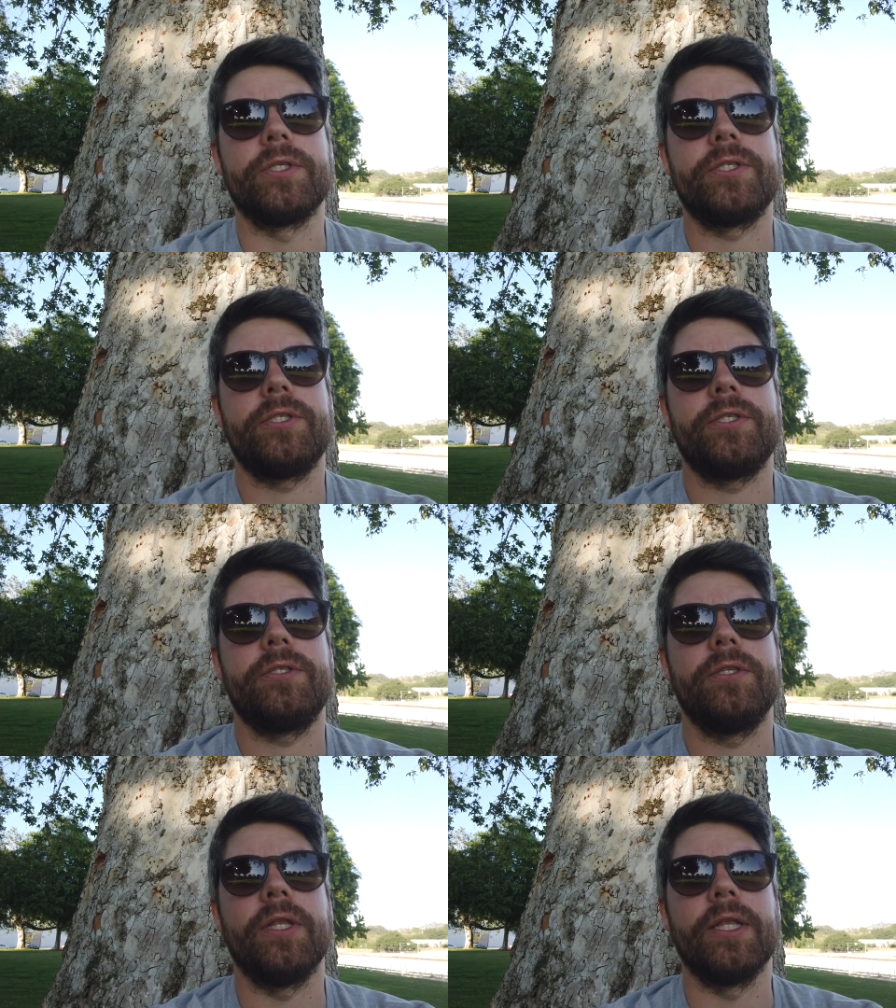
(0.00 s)
the
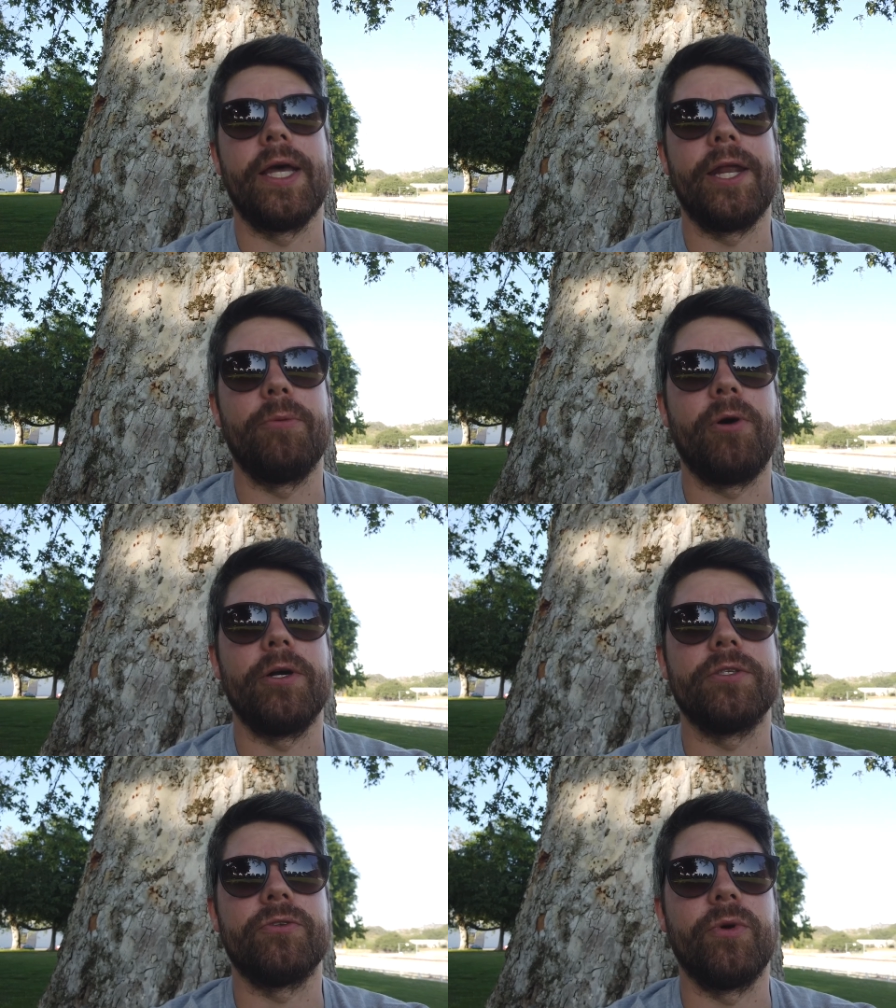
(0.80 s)
later
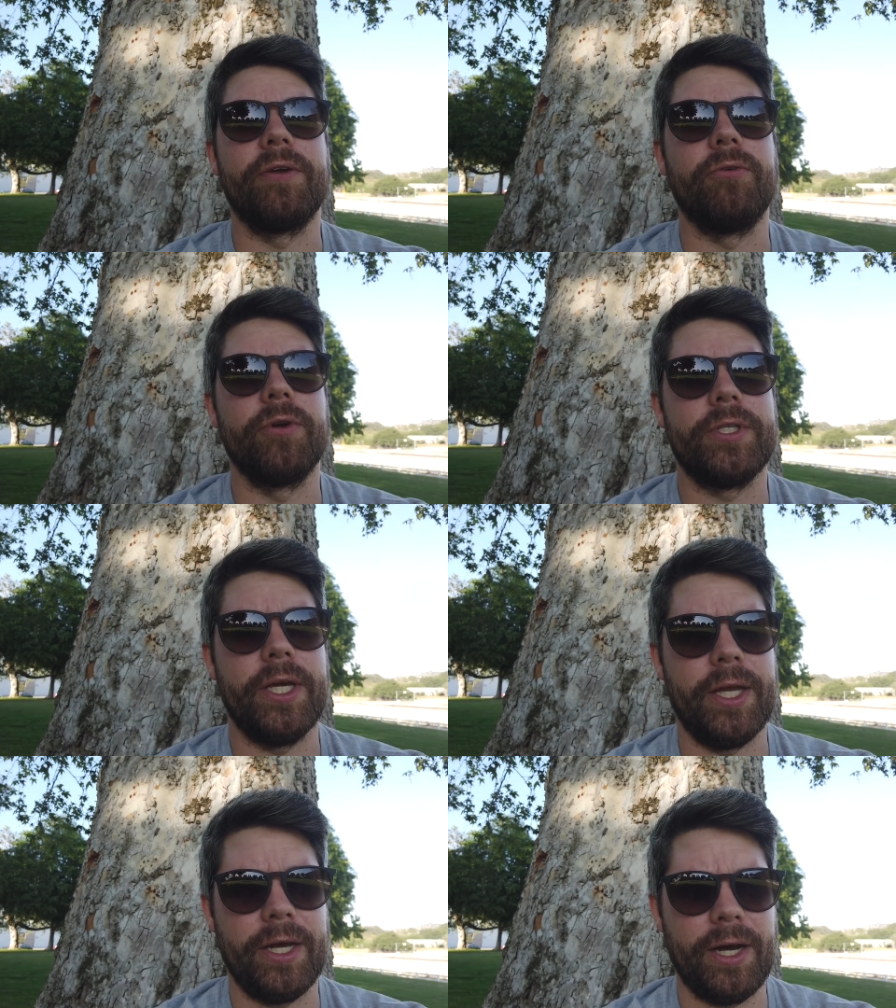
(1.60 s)
parts of
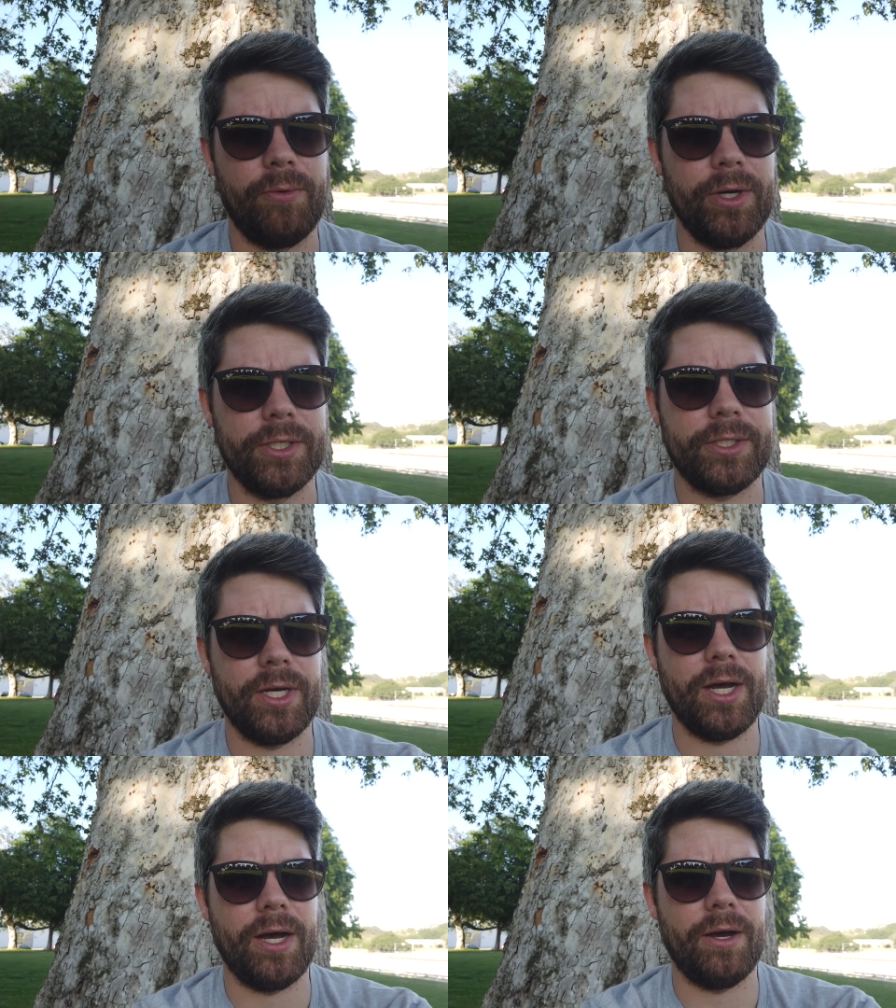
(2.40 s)
2014, I was
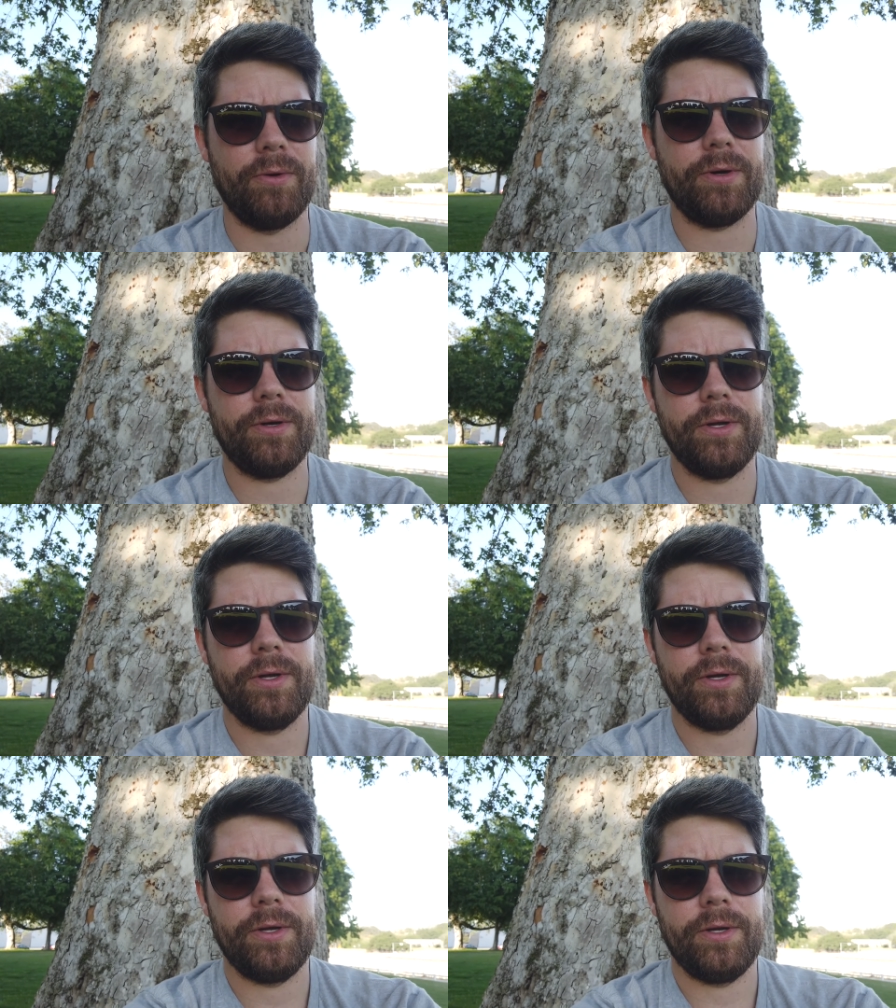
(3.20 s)
uh,
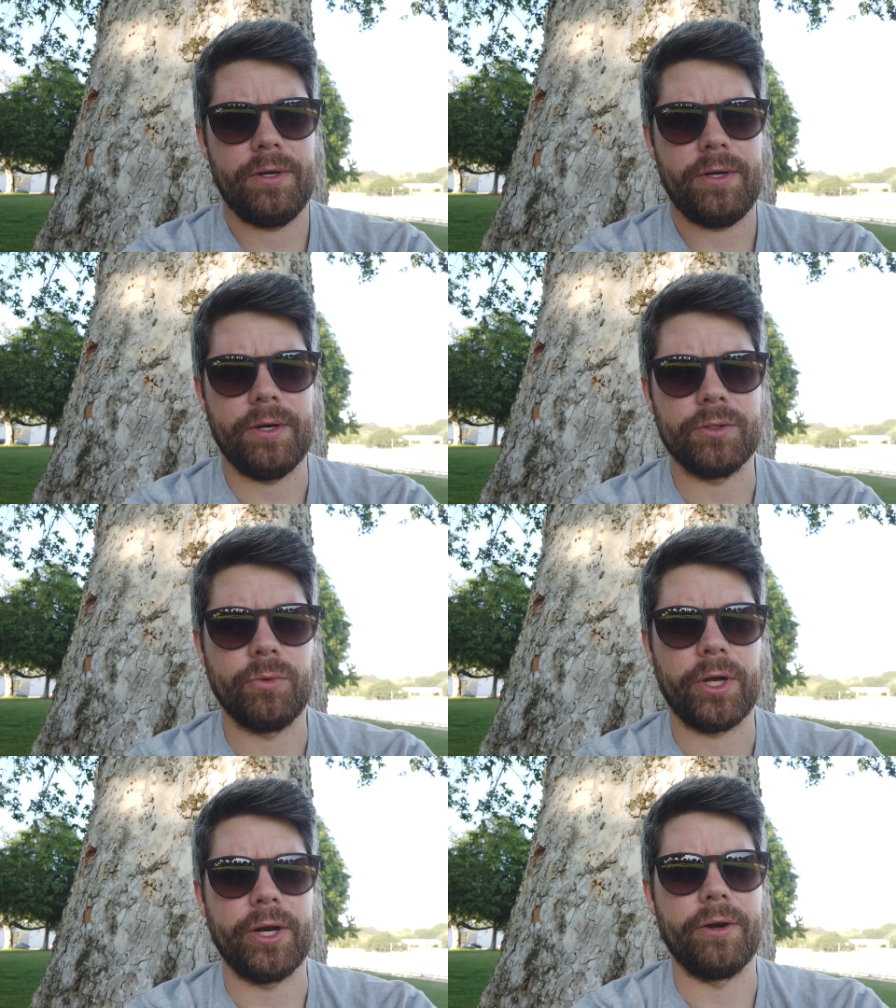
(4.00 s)
I
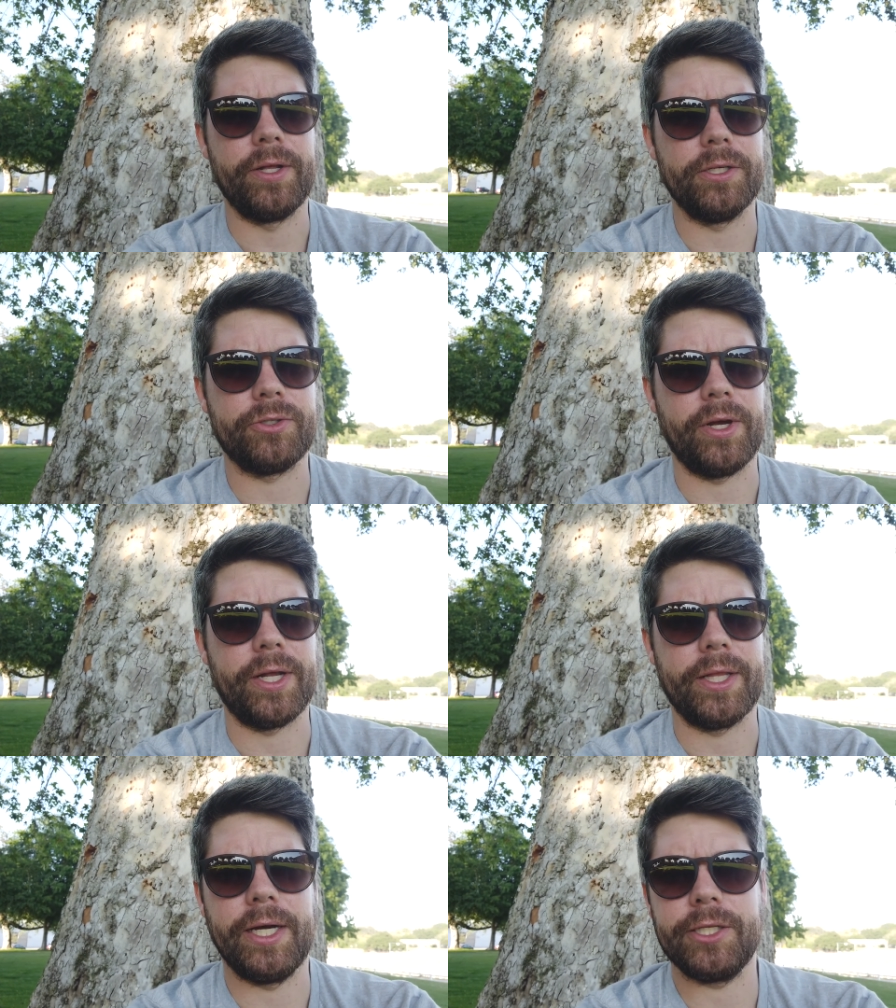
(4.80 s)
was working on
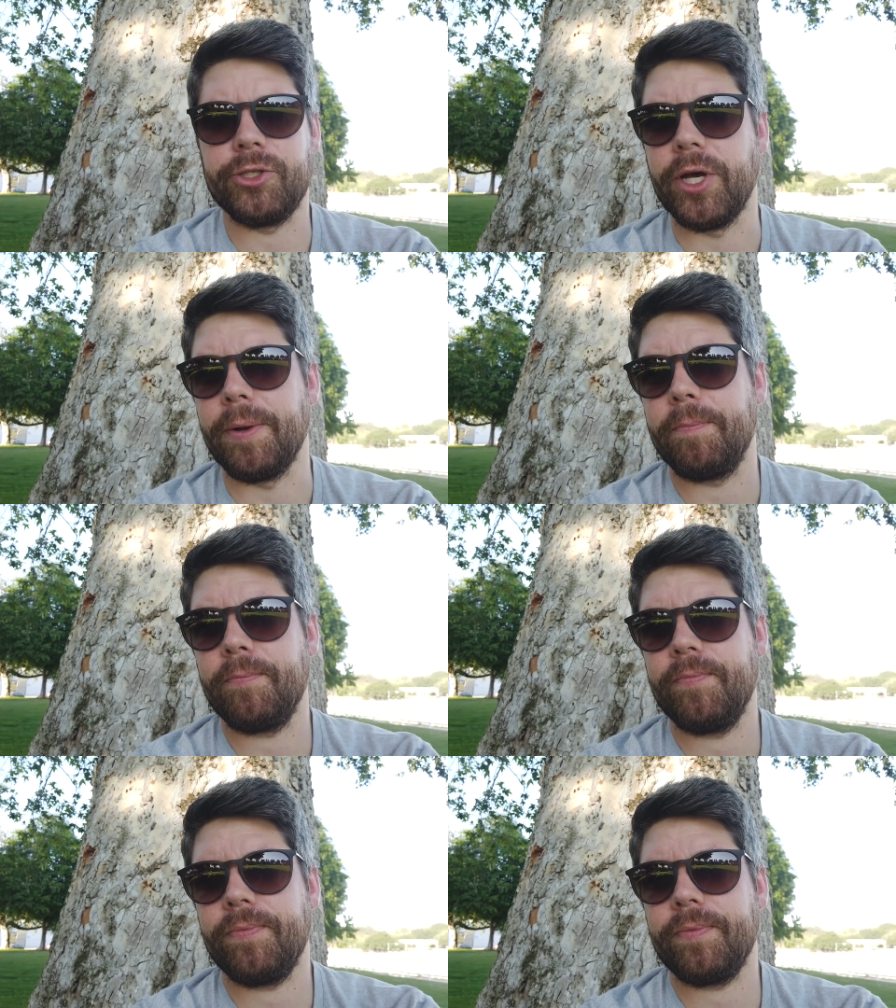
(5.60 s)
illustrating that shit,
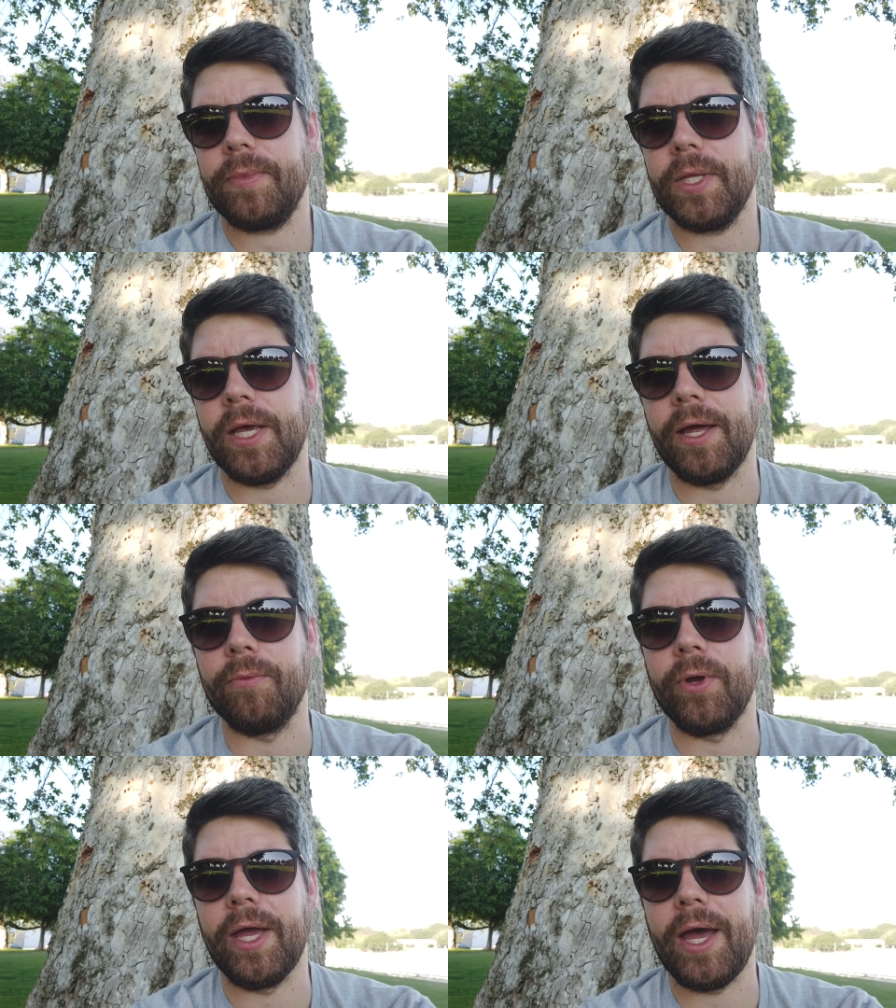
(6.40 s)

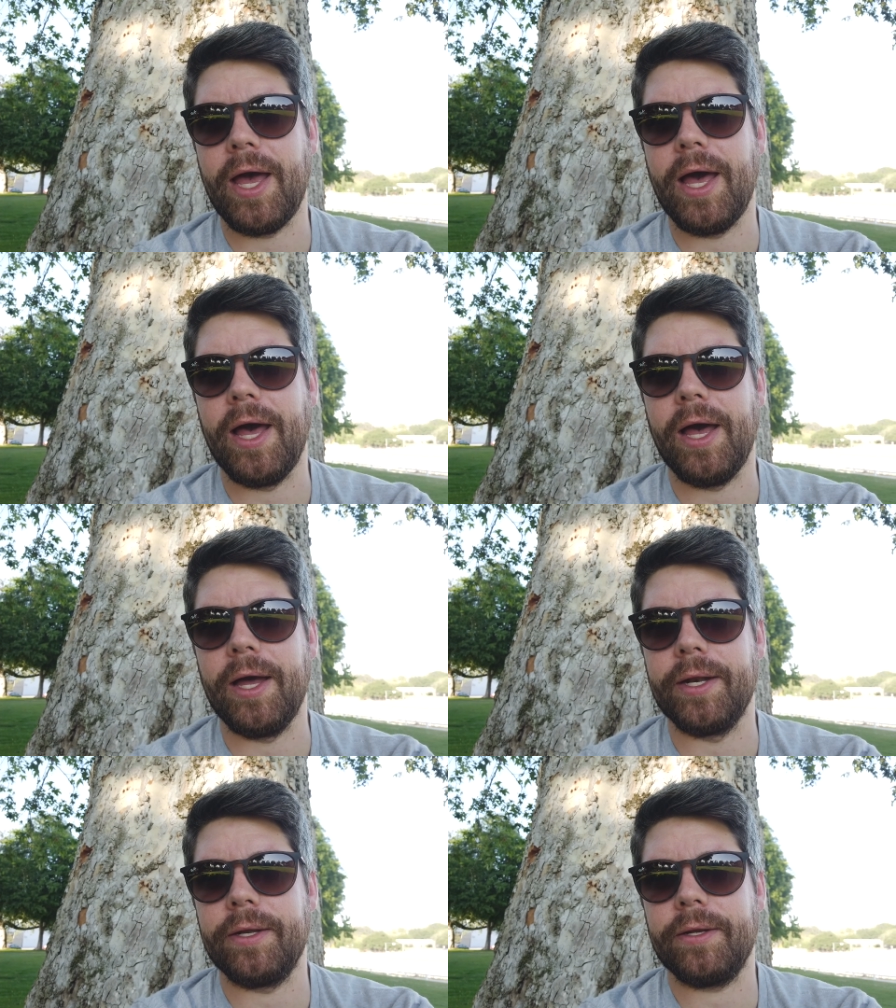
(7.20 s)
and we
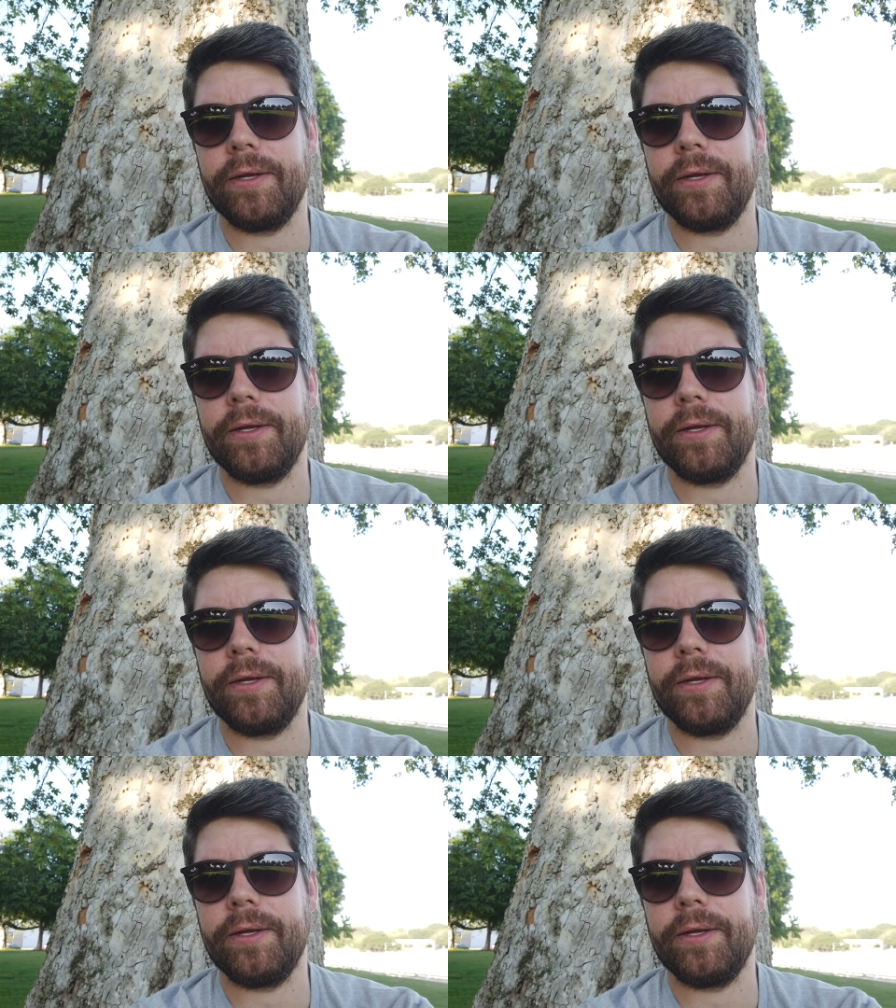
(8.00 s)
had